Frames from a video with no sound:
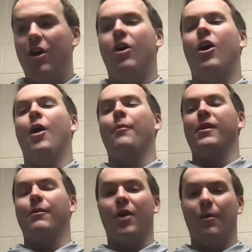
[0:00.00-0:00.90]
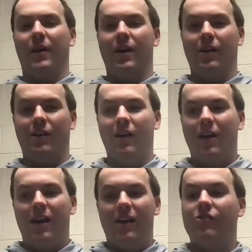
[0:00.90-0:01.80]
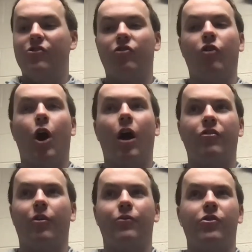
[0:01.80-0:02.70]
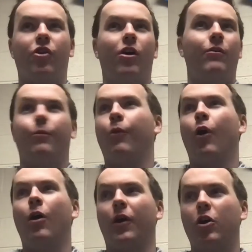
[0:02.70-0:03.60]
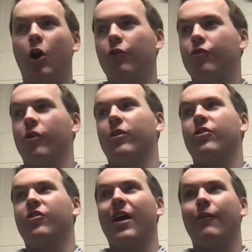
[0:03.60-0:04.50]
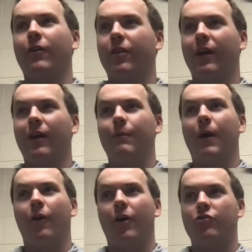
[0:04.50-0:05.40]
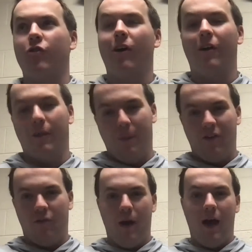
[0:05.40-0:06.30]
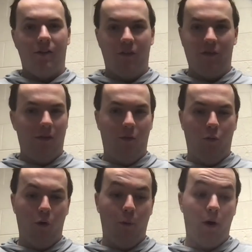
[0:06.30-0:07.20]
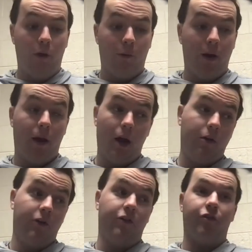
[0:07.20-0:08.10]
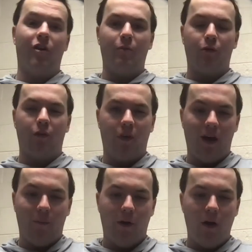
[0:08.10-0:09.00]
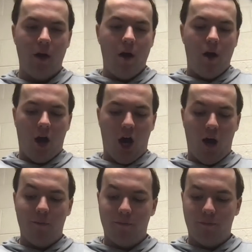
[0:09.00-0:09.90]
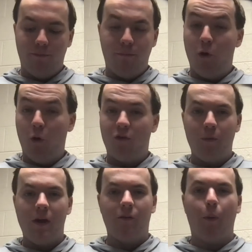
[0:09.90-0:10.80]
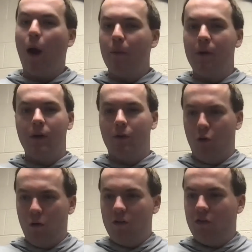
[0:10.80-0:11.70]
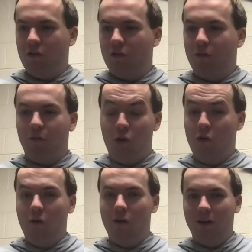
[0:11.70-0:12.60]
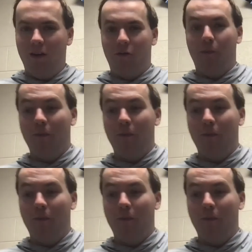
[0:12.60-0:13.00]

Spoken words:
and him coming in is just awesome. Just all the culture and just everything about Australia, the best spots in the warm weather right now because it's summer for them. Annoys me, it probably annoys you as